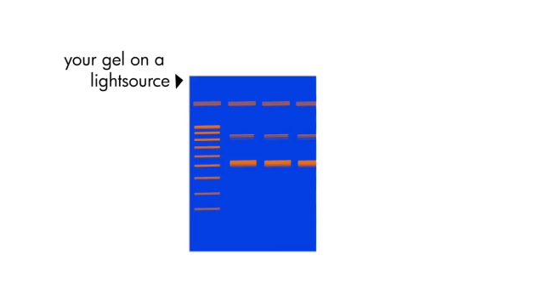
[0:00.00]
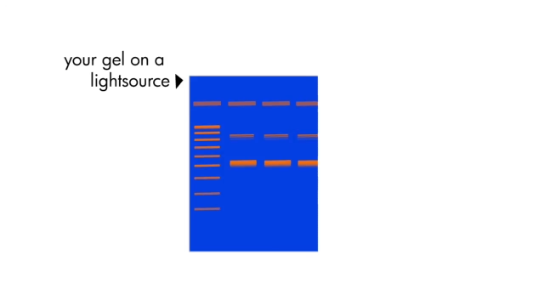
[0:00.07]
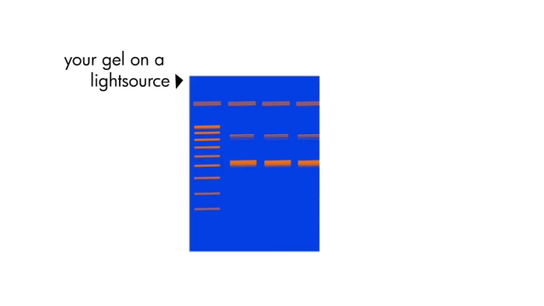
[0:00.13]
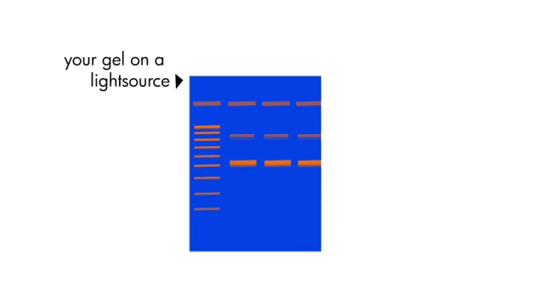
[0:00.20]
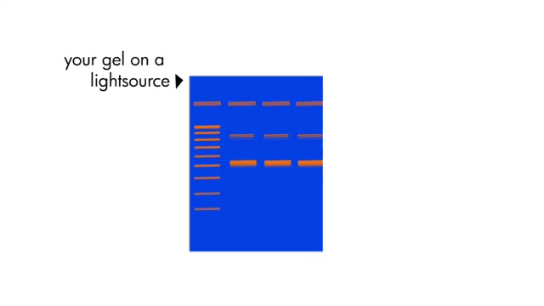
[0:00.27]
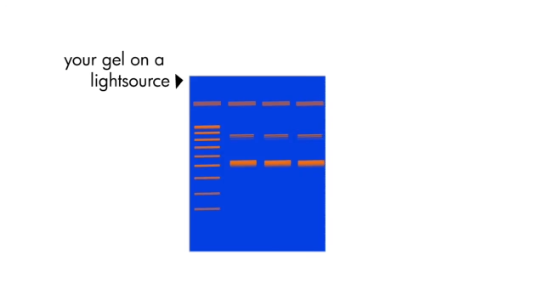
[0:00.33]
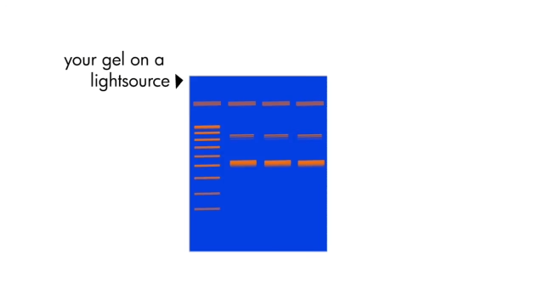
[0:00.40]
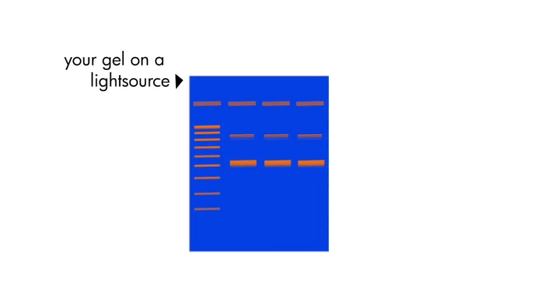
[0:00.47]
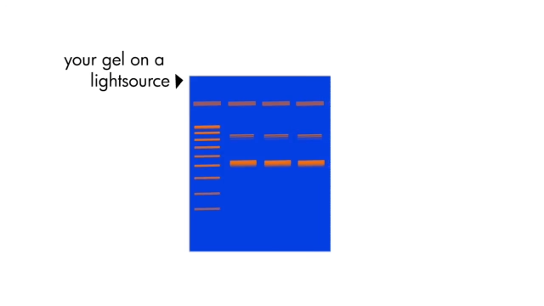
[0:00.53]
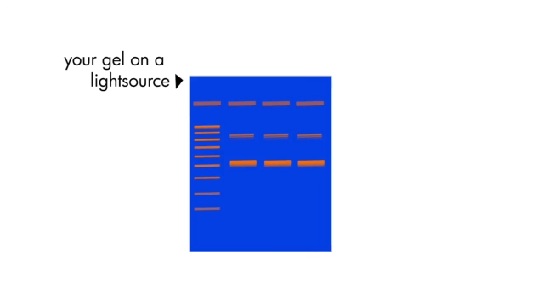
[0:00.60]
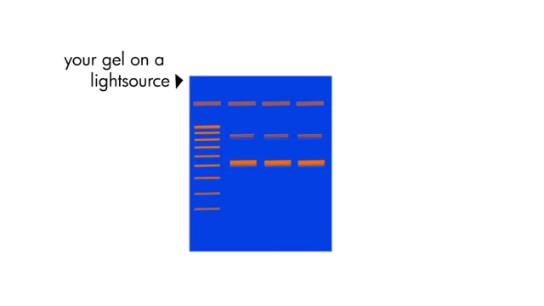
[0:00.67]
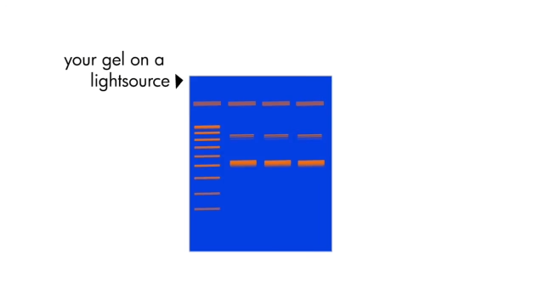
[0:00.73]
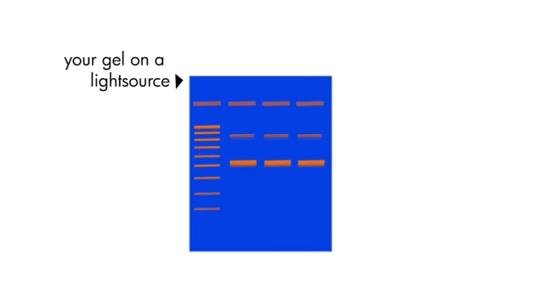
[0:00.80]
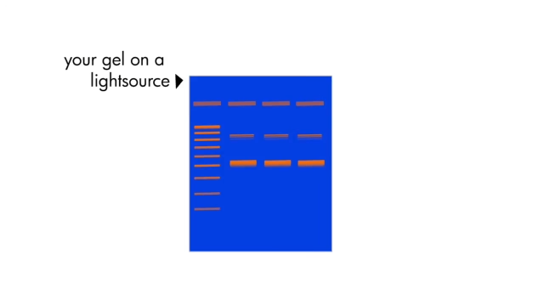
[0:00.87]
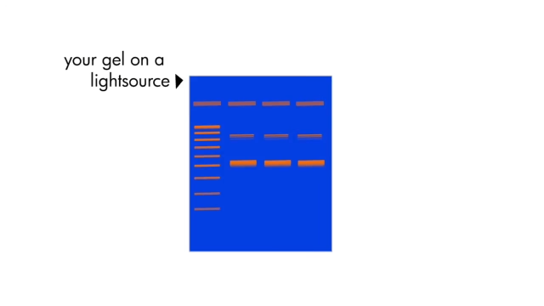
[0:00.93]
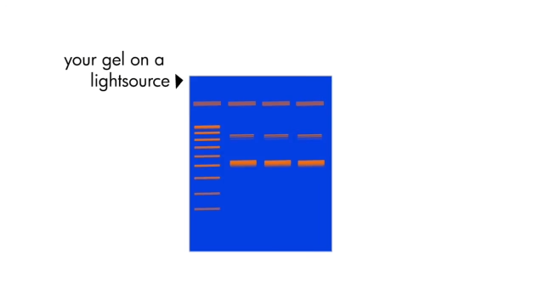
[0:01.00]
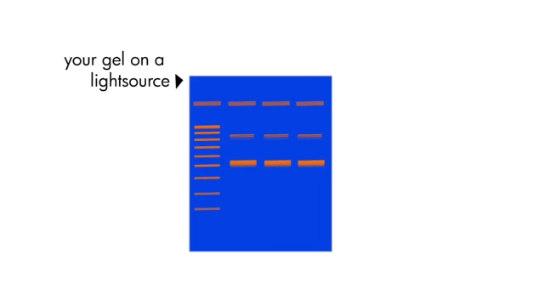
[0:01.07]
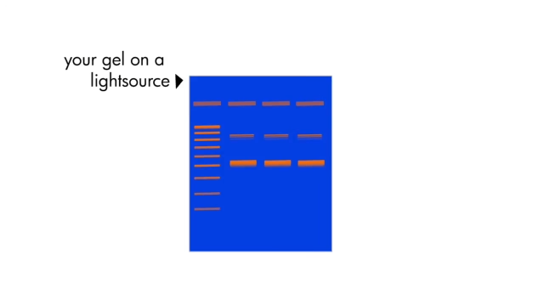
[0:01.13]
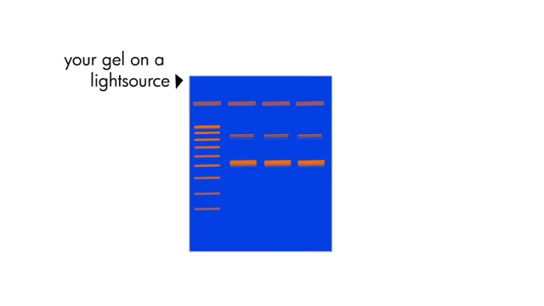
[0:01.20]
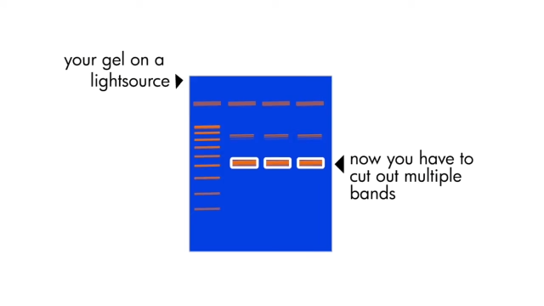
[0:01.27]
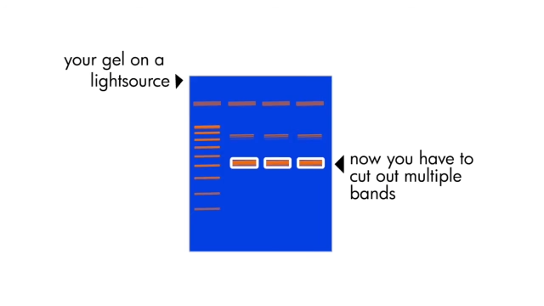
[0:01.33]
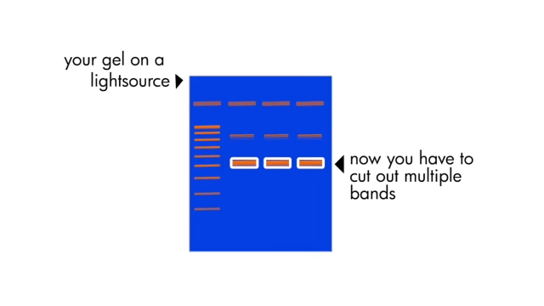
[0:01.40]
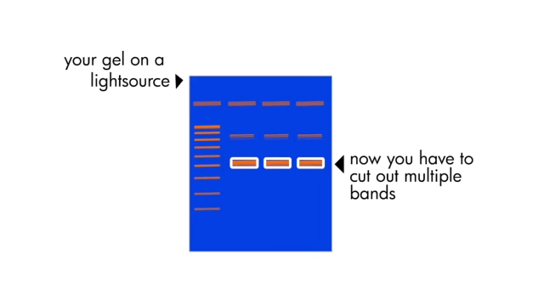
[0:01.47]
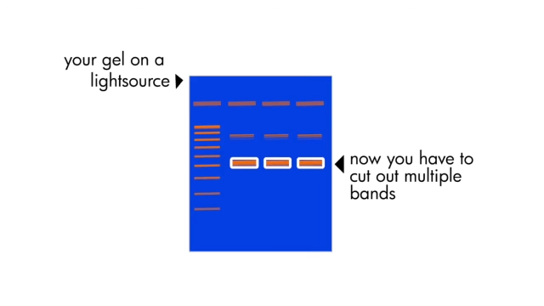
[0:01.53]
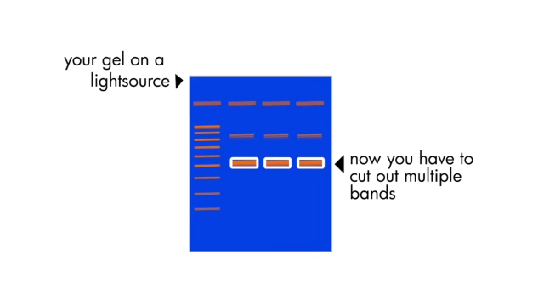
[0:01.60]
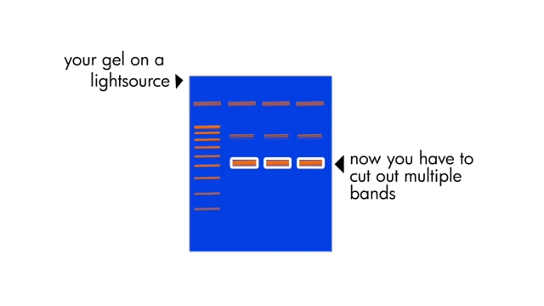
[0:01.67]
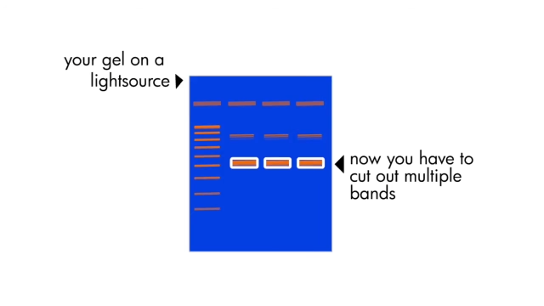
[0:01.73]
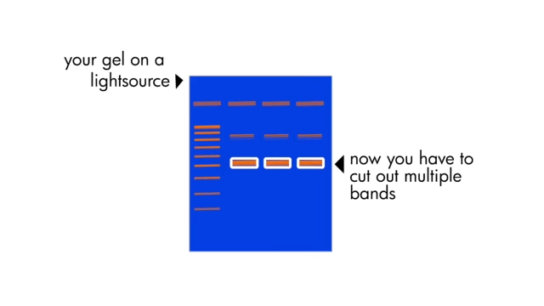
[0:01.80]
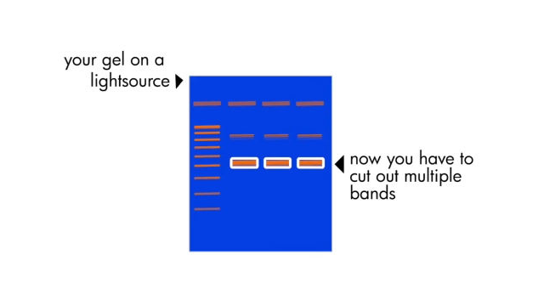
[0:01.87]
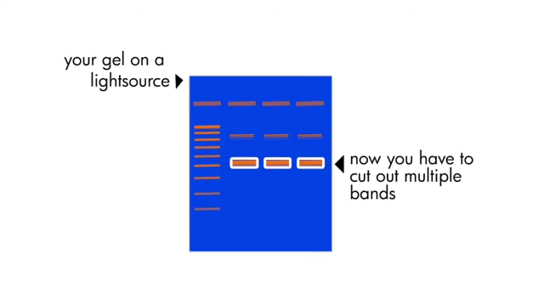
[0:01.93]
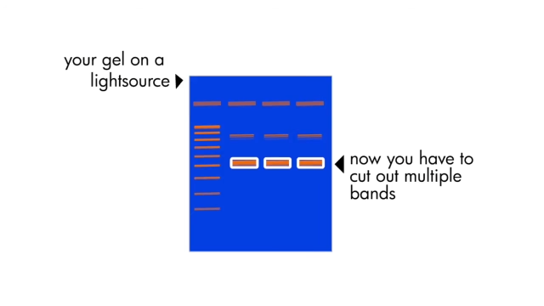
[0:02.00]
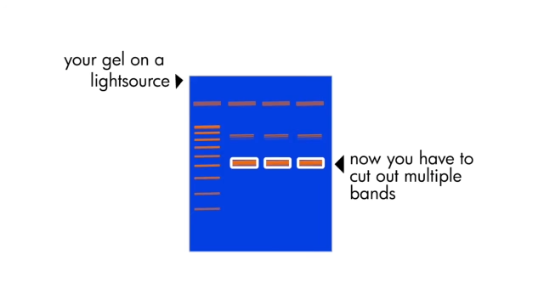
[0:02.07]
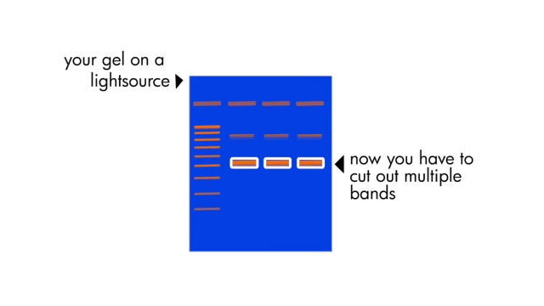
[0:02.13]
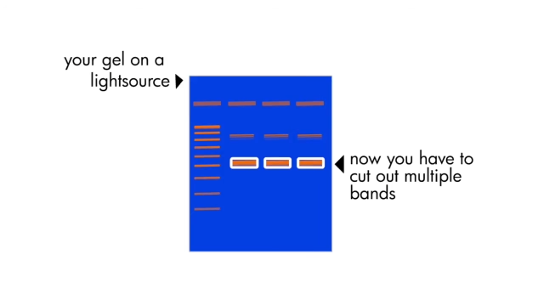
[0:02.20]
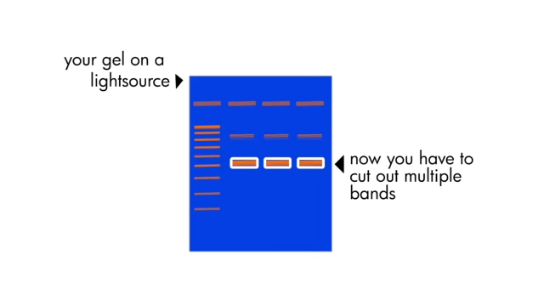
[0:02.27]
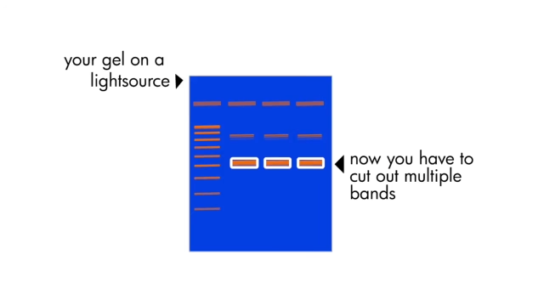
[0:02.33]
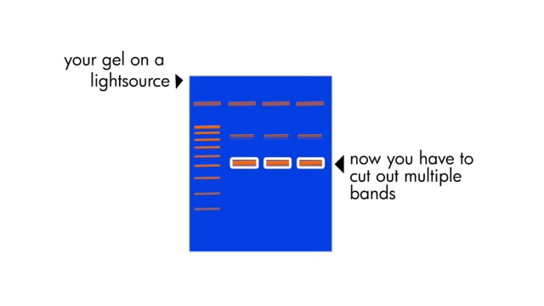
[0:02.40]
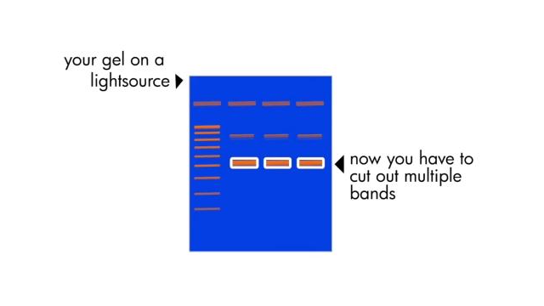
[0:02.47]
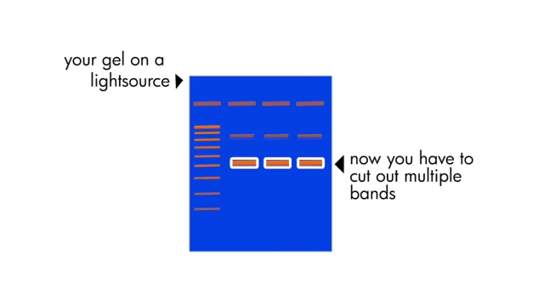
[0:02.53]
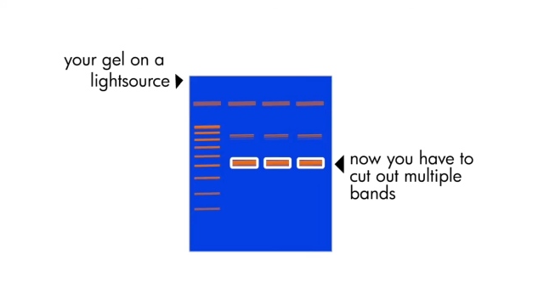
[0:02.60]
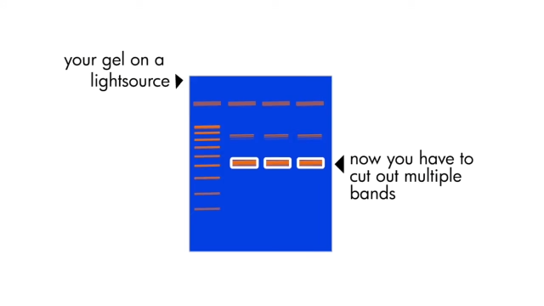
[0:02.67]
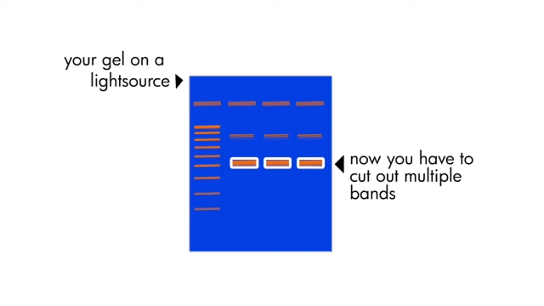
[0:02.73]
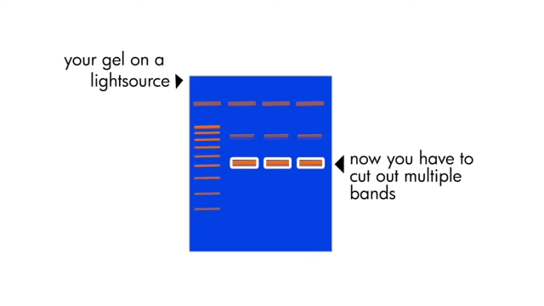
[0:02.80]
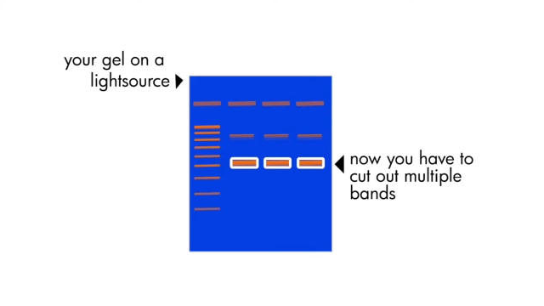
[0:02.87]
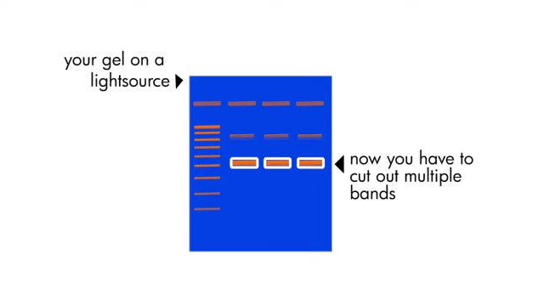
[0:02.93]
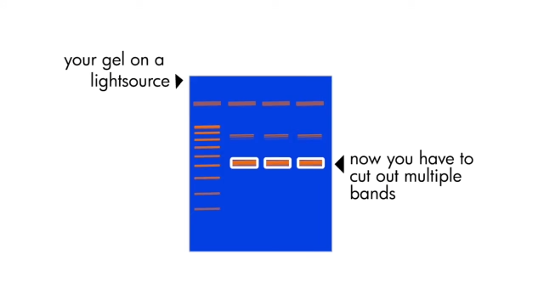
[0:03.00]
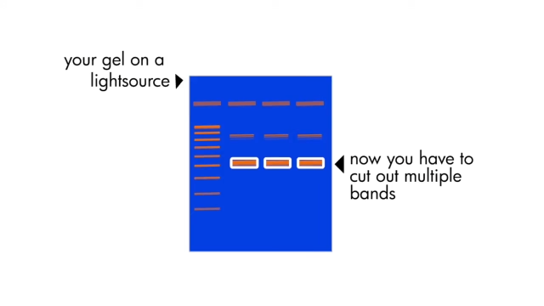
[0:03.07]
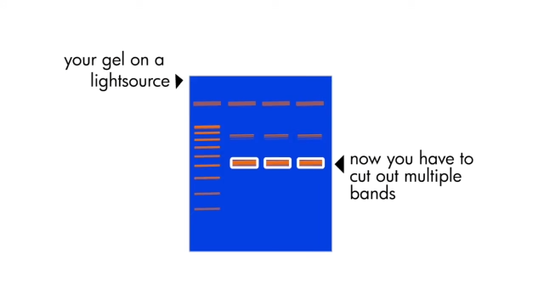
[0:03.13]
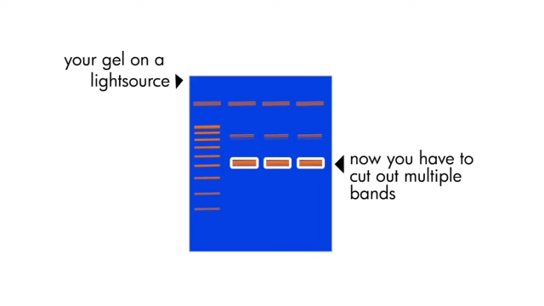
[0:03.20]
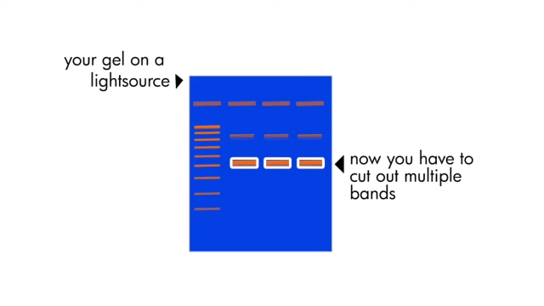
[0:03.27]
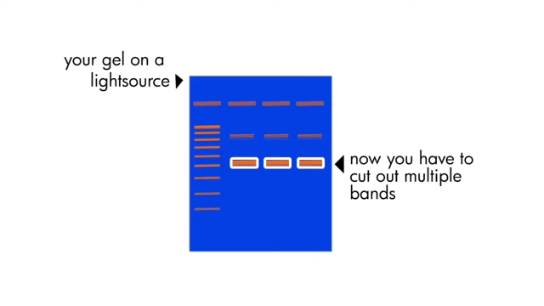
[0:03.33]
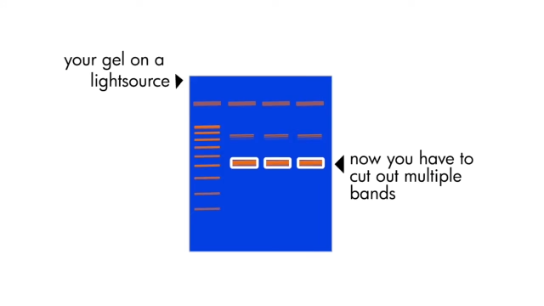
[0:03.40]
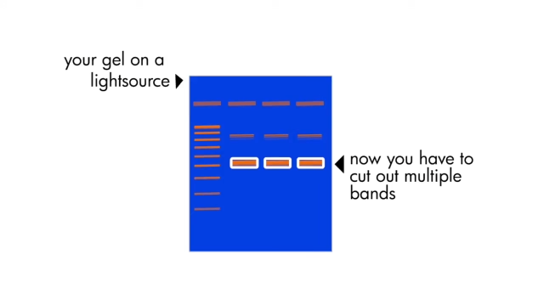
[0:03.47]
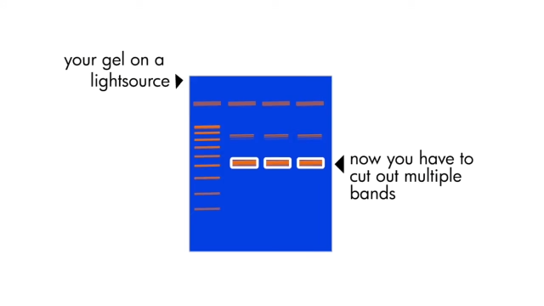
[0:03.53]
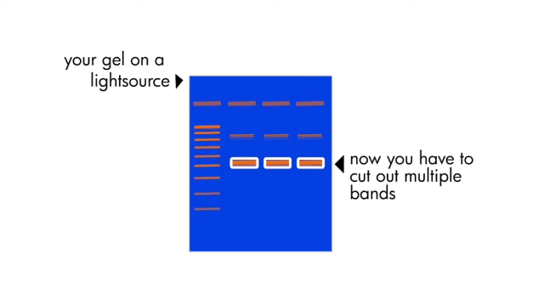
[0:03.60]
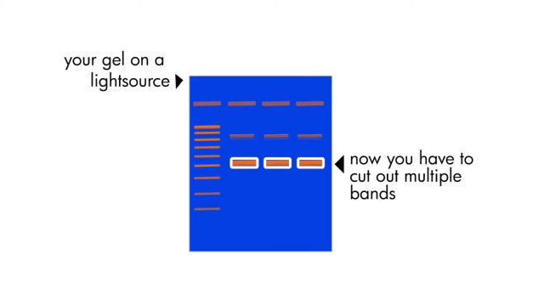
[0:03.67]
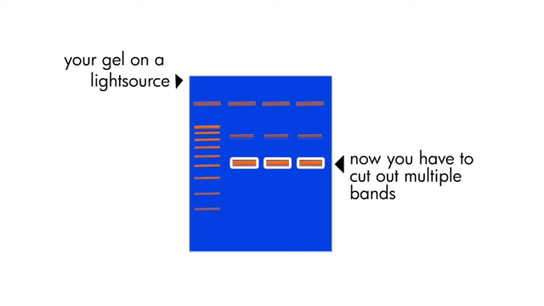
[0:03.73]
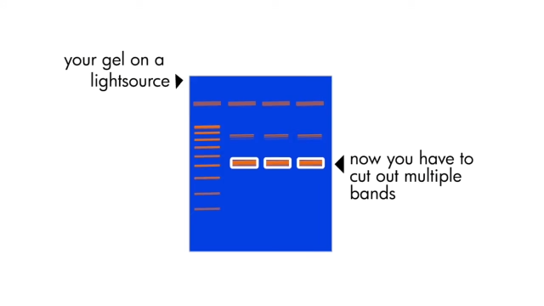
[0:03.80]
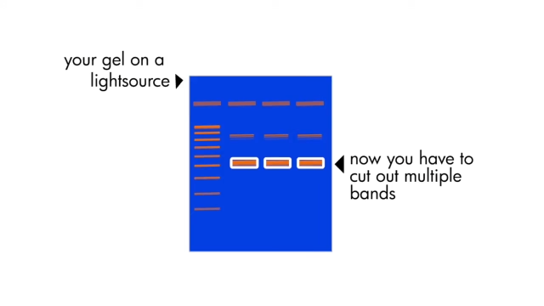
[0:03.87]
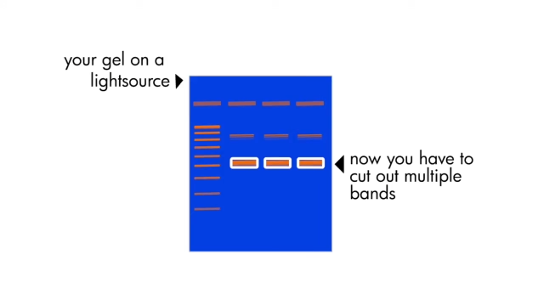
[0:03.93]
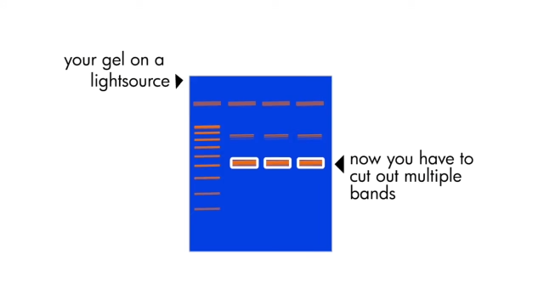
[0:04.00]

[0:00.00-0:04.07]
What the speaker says: Nobody's mouth can be seen.